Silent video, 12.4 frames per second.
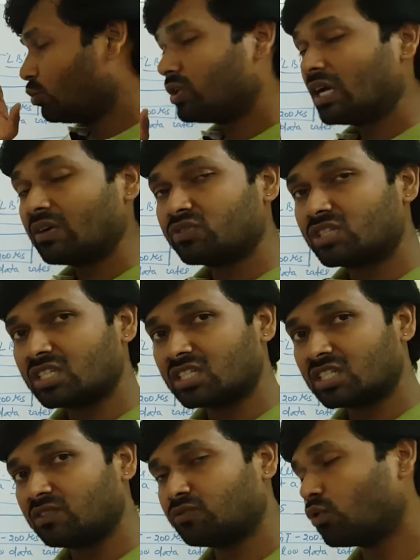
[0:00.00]
we have
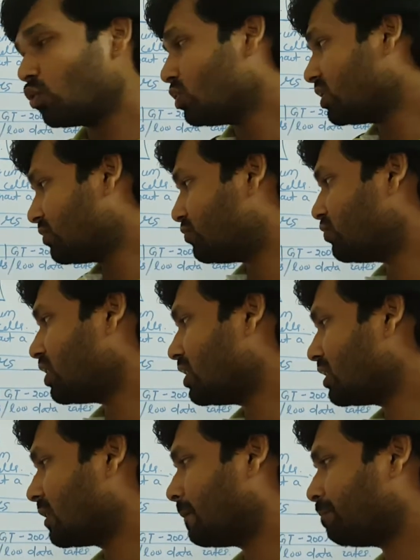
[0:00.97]
64
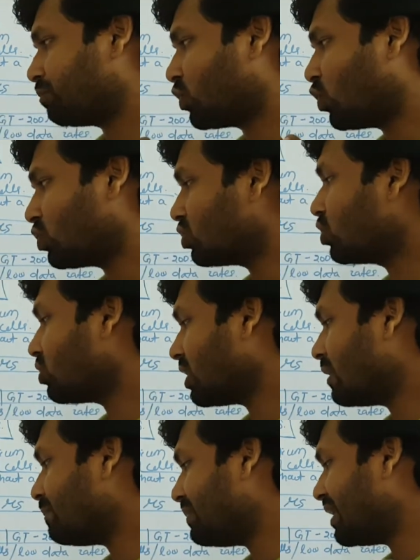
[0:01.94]
different
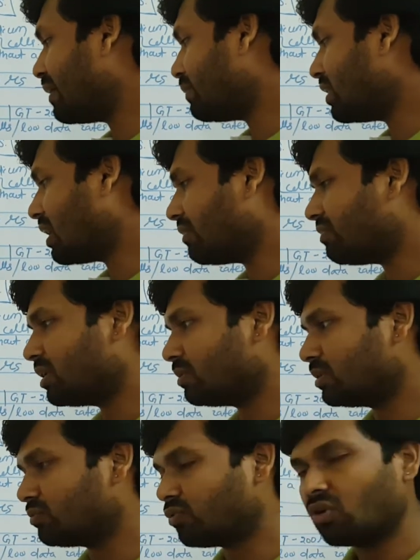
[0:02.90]
orthogonal preamble
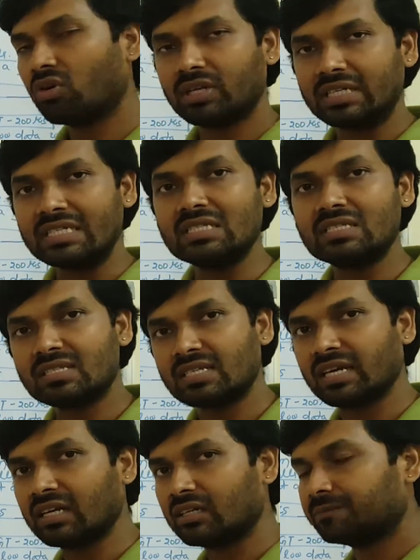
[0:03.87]
available for each
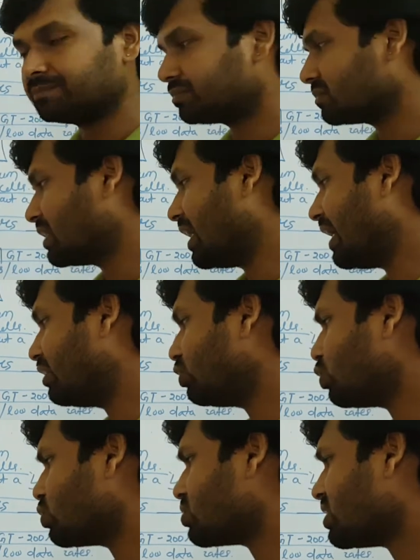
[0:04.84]
cell,
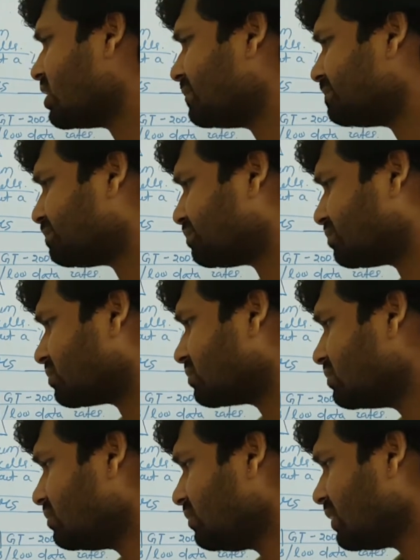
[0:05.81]
and those are
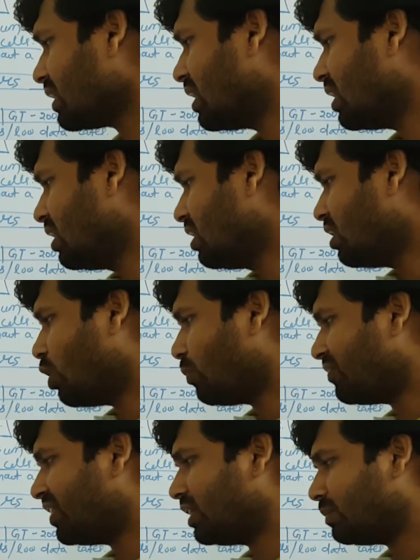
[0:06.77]

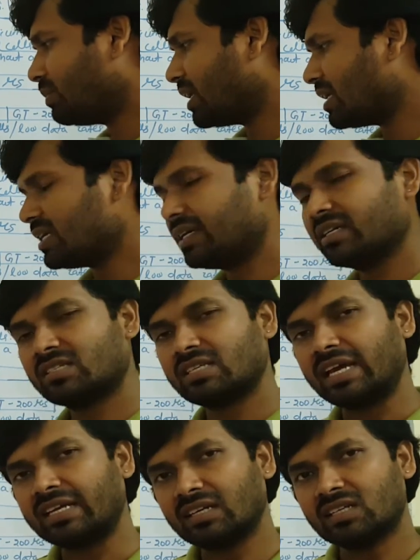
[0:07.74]
obtained by
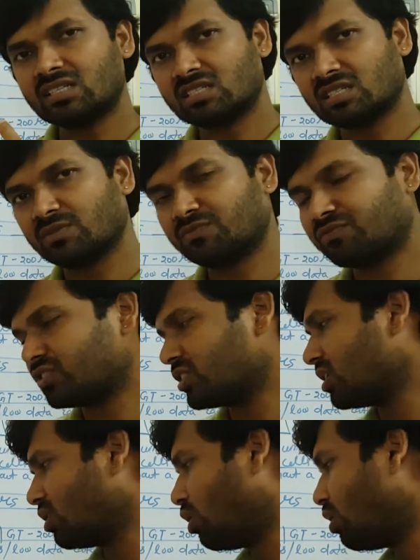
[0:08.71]
cyclic shift
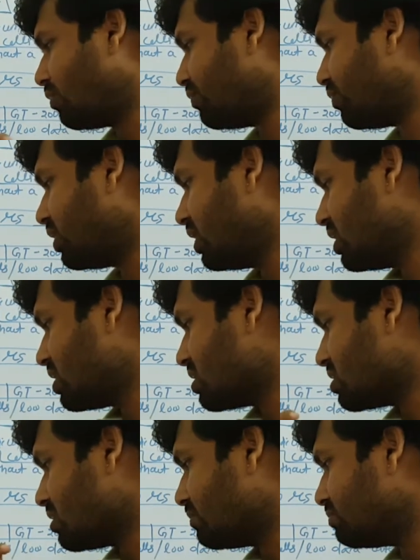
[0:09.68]
of
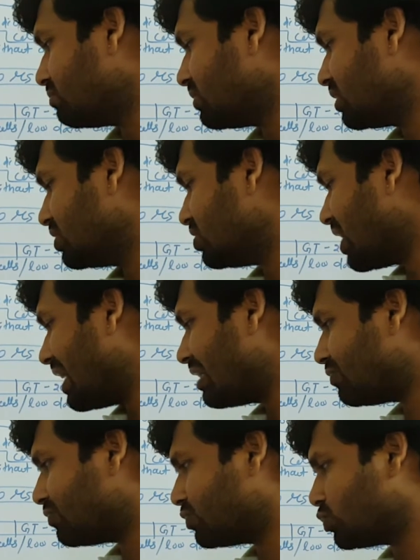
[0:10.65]
some
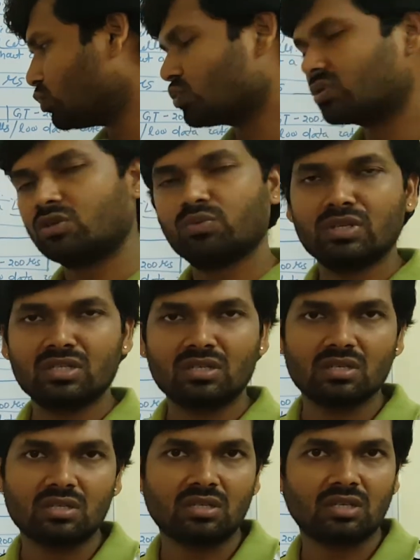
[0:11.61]
JADF2
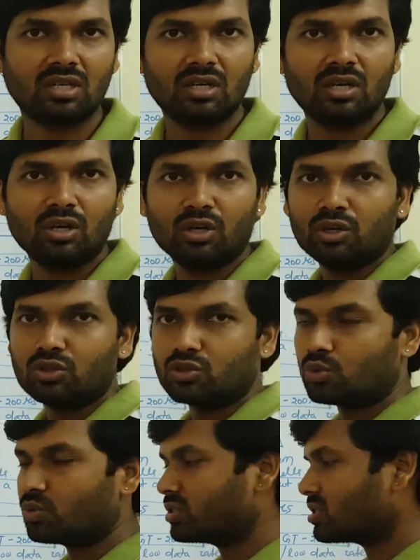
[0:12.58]
sequences.
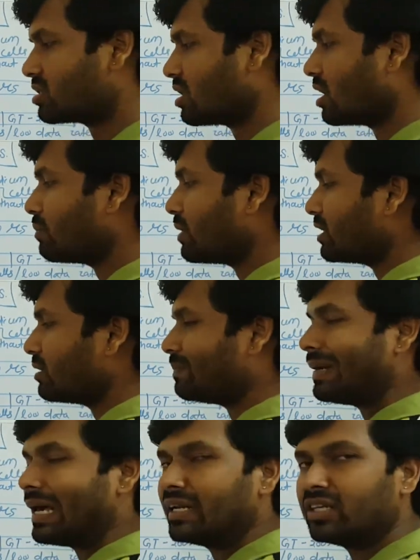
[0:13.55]
So which is done by
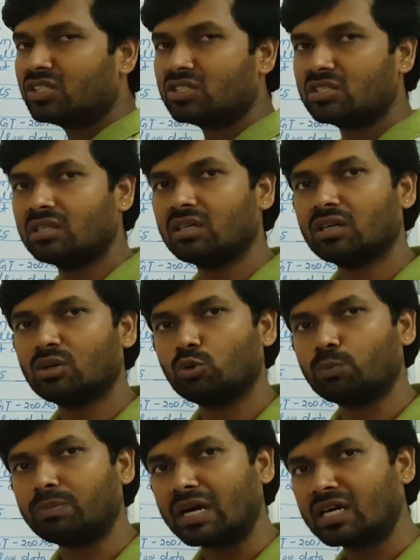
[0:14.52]
the planning engineer
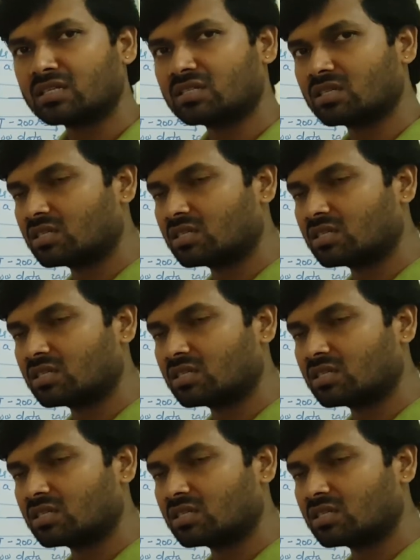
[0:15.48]
who plans